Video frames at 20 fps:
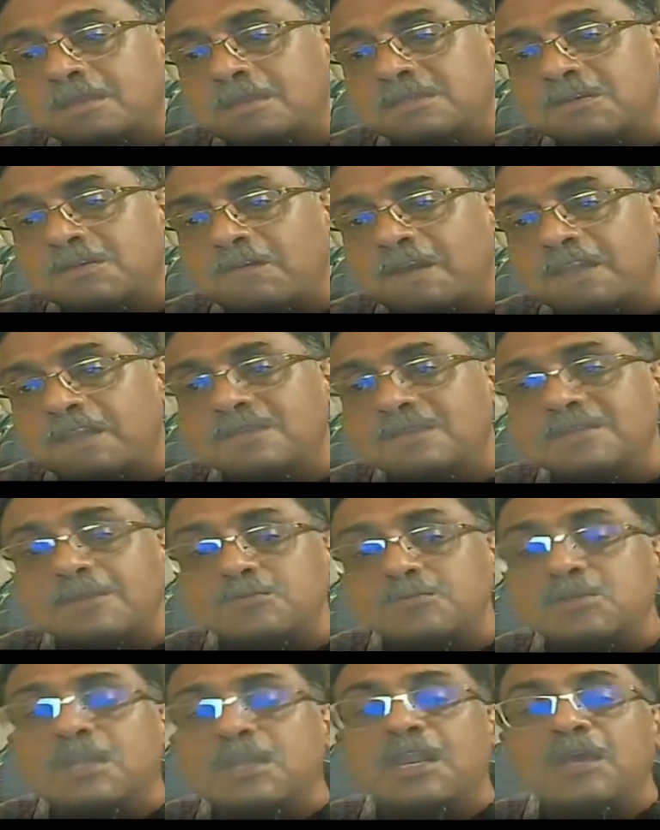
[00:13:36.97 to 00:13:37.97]
a wider
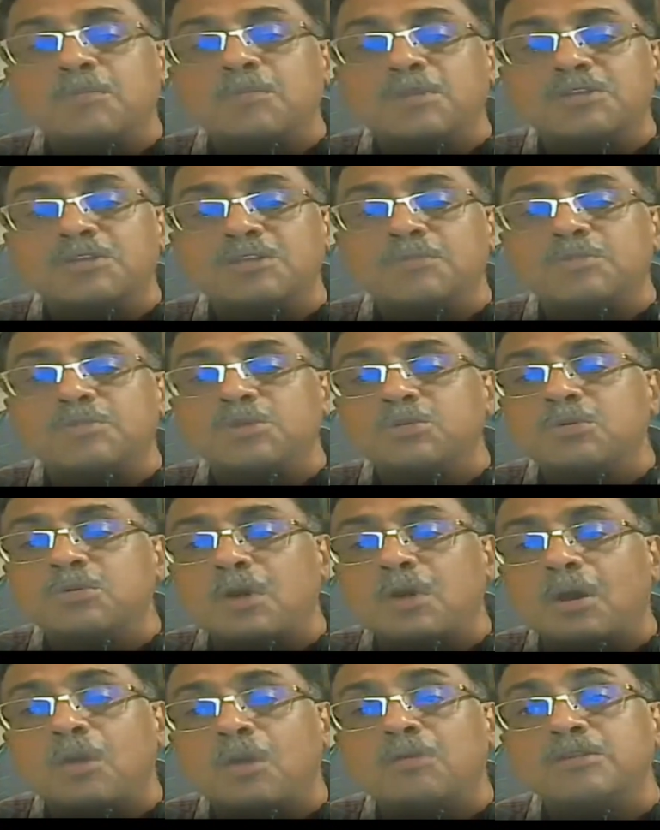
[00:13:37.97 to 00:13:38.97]
subscribership to
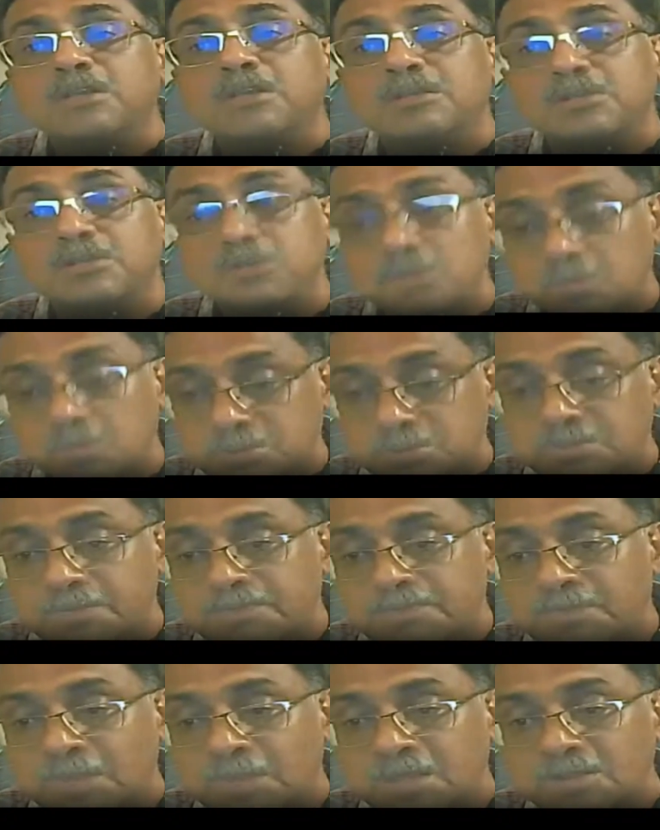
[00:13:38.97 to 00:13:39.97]
all these news.
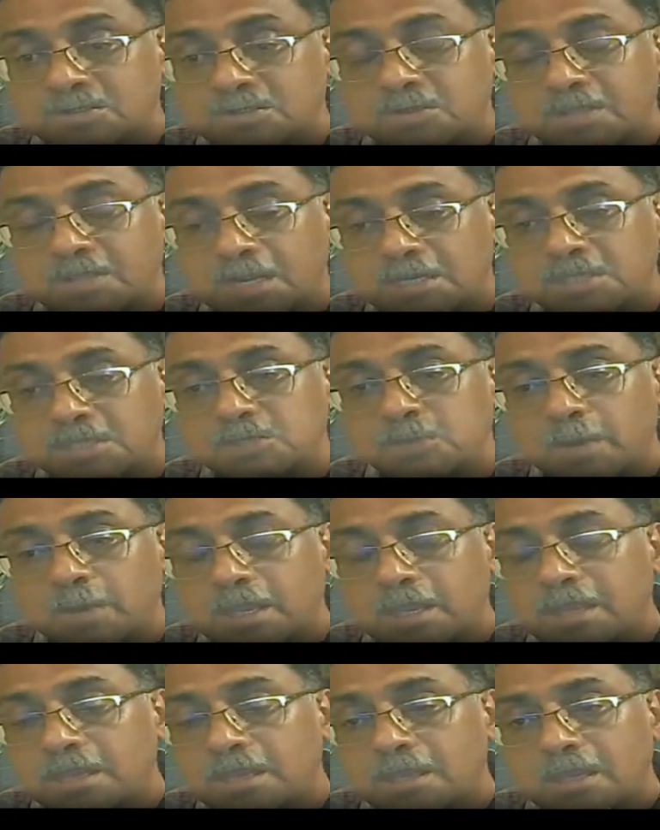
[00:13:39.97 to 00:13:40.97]
So that is
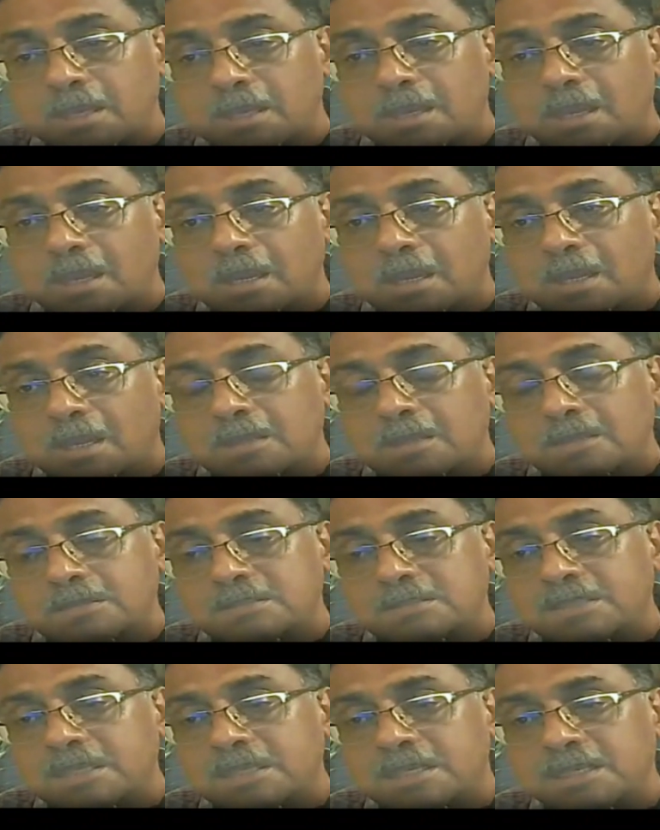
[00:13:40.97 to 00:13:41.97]
why
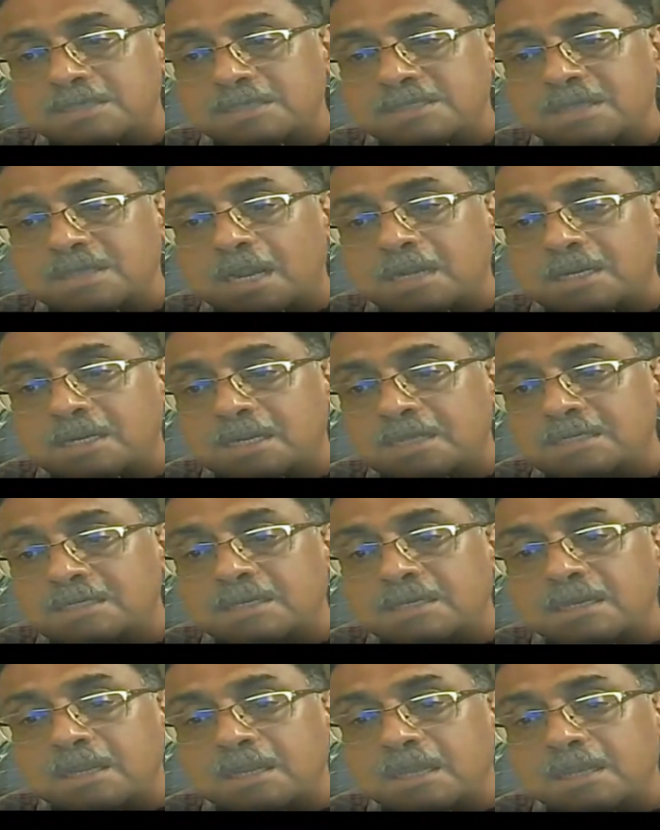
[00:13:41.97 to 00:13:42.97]
serious content
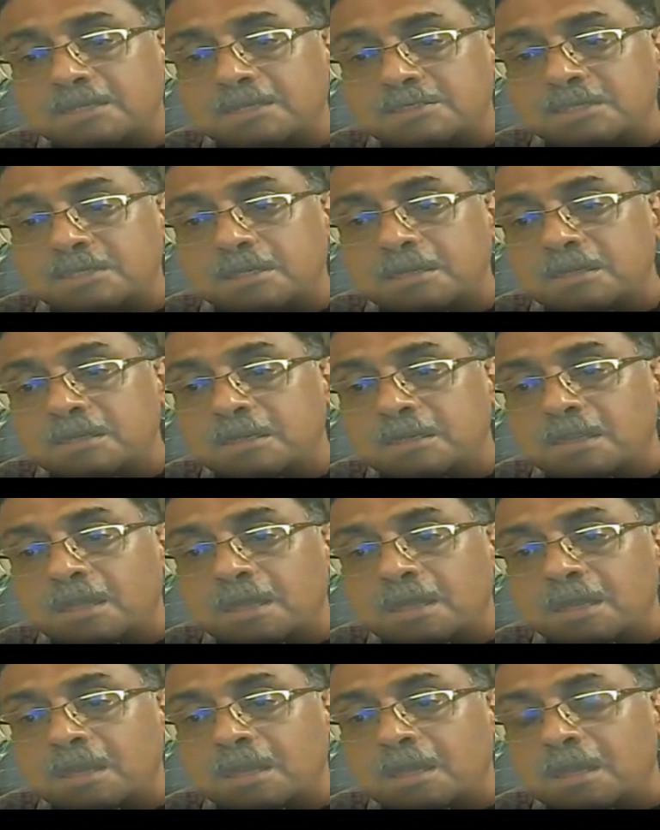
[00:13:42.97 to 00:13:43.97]
creation
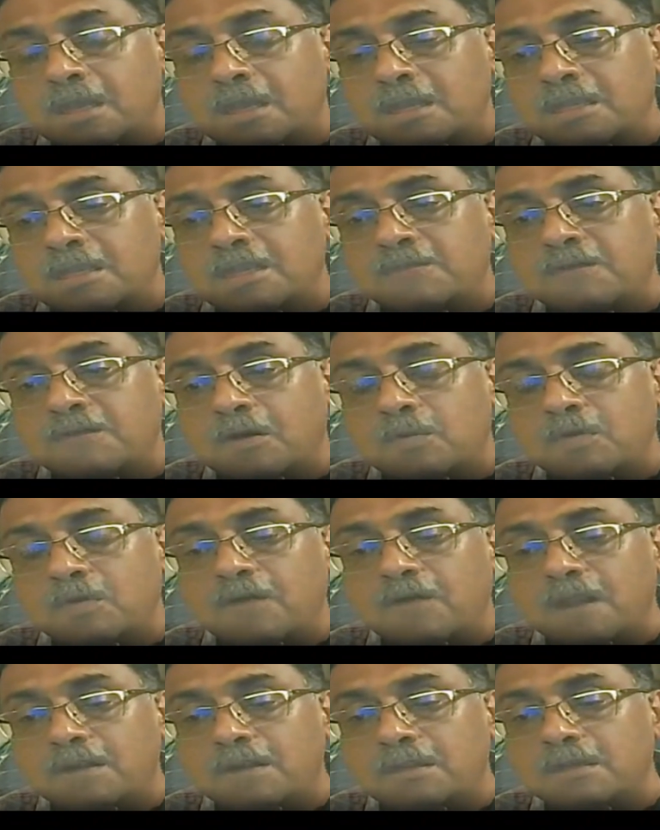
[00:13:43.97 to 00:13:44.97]
in the form of
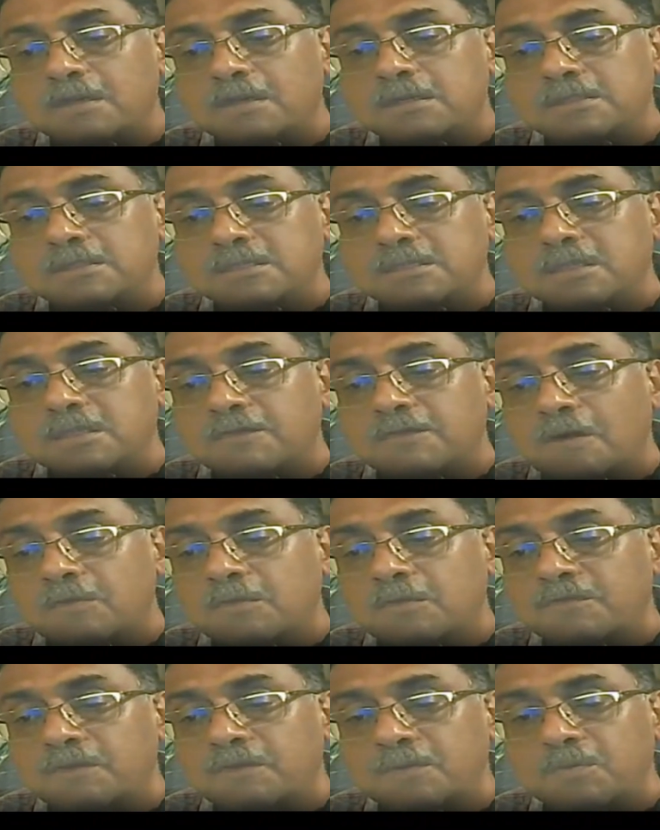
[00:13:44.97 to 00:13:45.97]
articles, in the
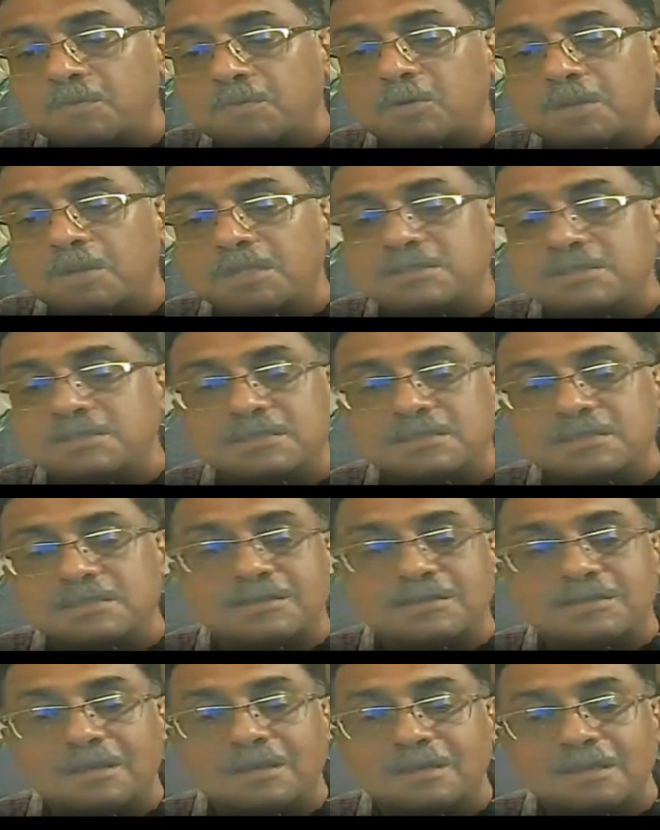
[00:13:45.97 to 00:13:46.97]
form of reportings,
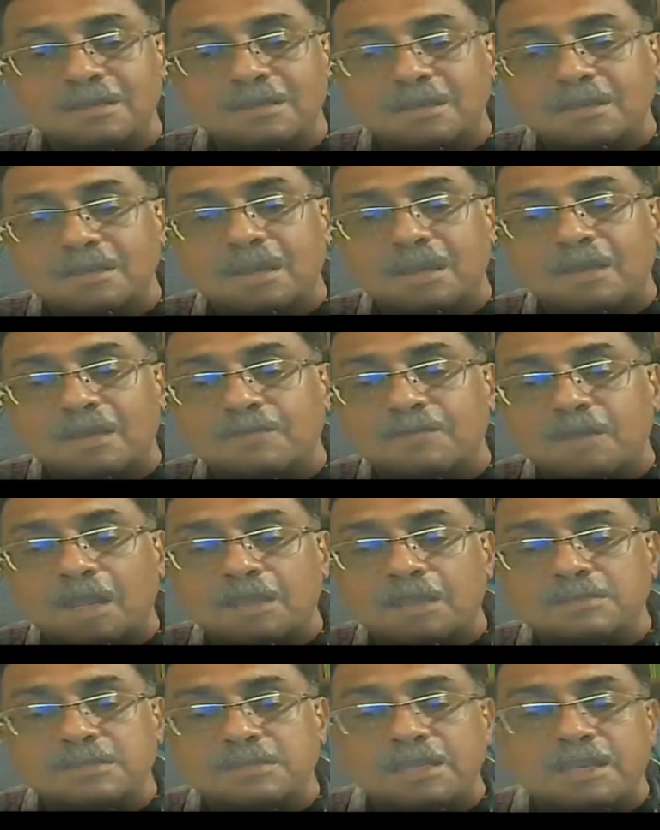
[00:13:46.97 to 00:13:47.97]
etc., have
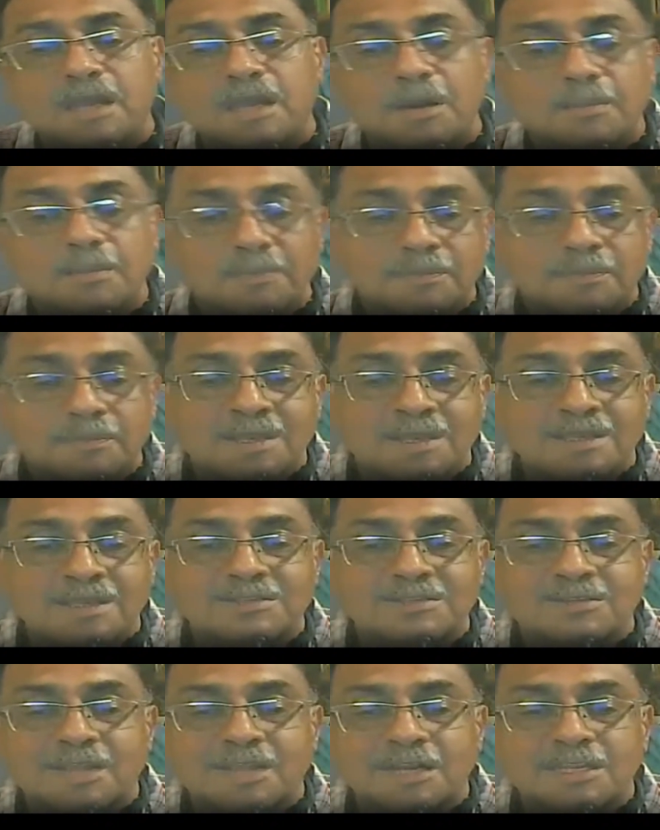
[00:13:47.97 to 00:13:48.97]
largely come.
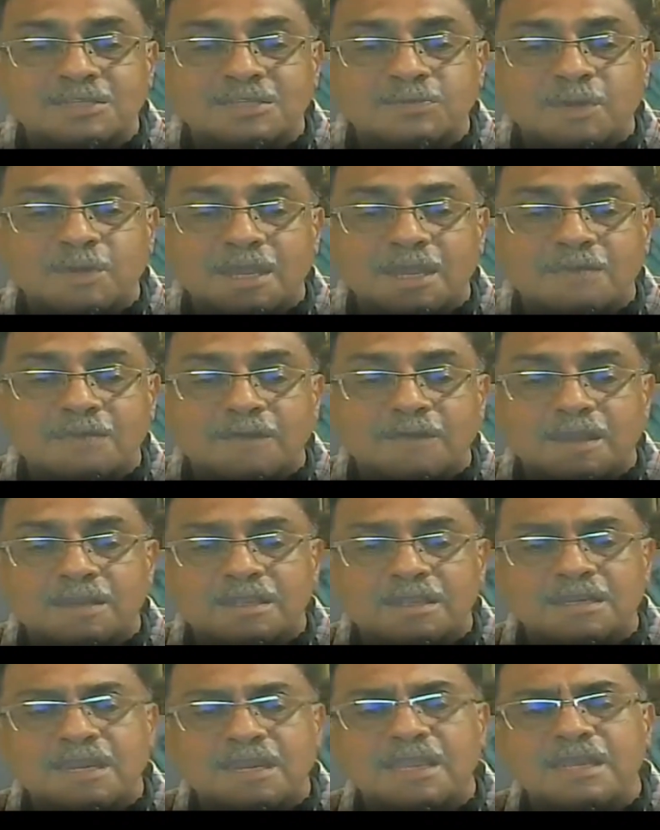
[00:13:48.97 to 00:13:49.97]
So that is why I
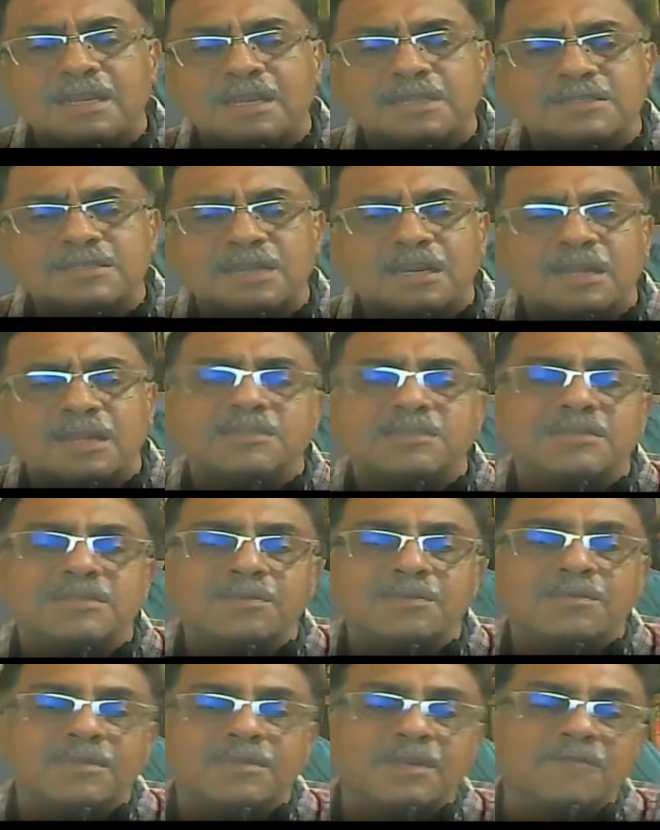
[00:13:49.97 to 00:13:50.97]
find that legal
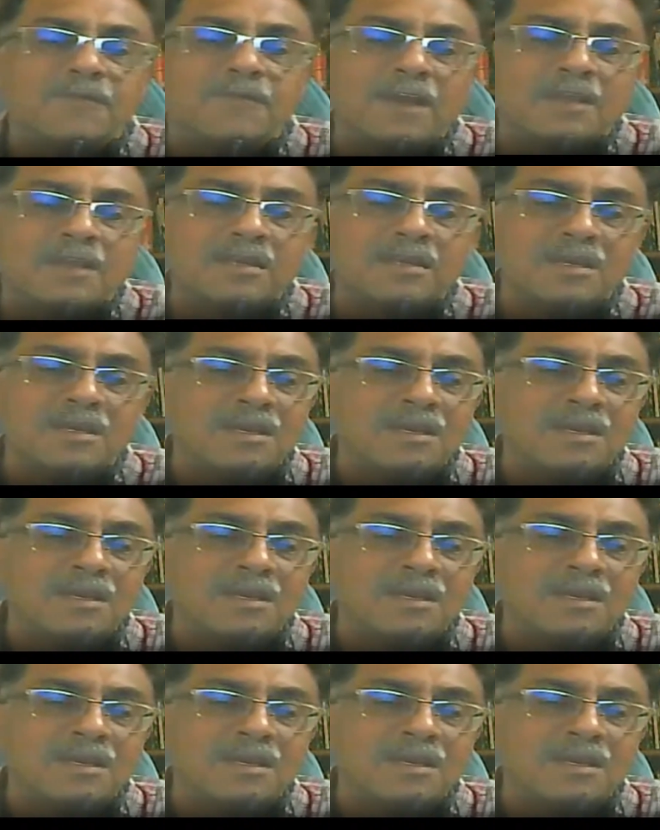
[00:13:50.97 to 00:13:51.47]
journalism, in fact,